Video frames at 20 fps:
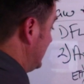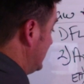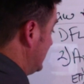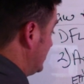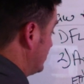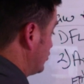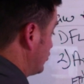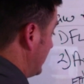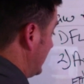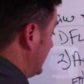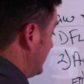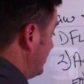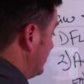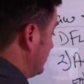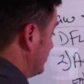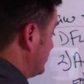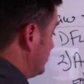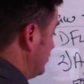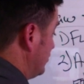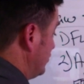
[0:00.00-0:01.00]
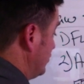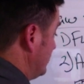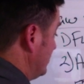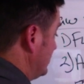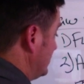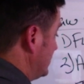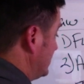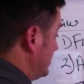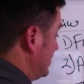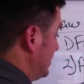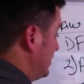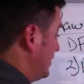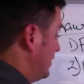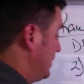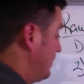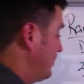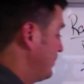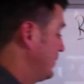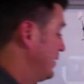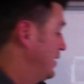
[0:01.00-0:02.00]
endotracheal tubes.
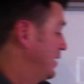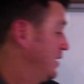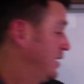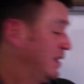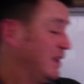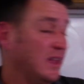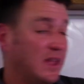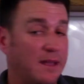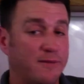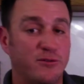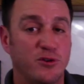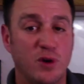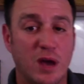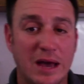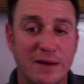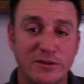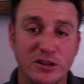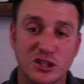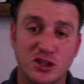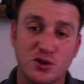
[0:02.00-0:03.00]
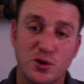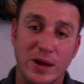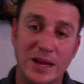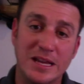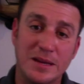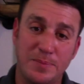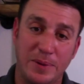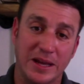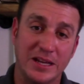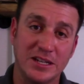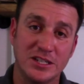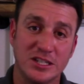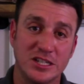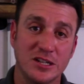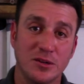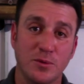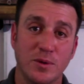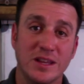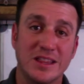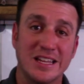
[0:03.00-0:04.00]
If you have a trach
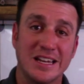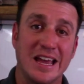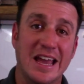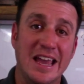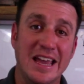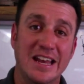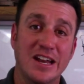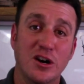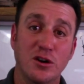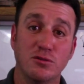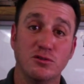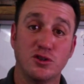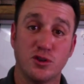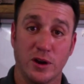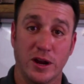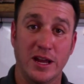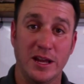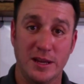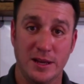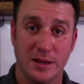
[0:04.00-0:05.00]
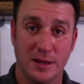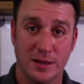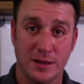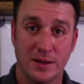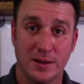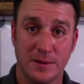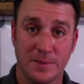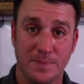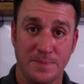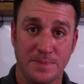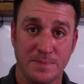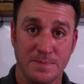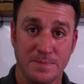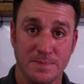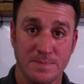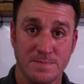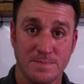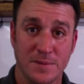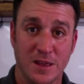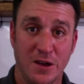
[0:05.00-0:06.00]
patient with an 8 trach
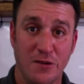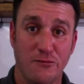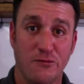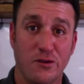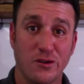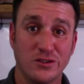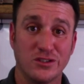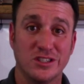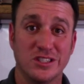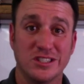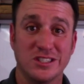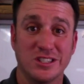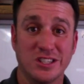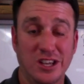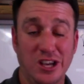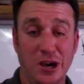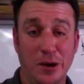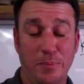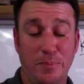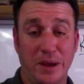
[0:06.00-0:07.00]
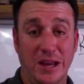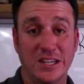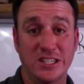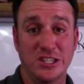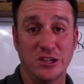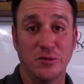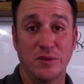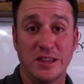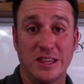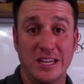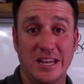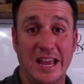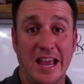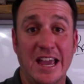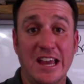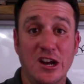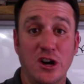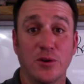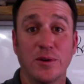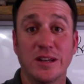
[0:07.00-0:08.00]
versus a patient with an
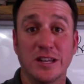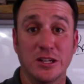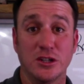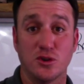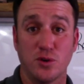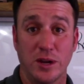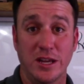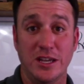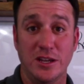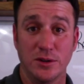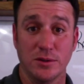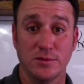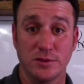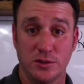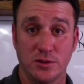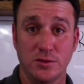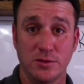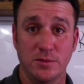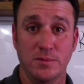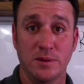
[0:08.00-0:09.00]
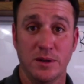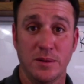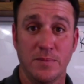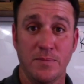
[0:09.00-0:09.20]
8 endotracheal tube,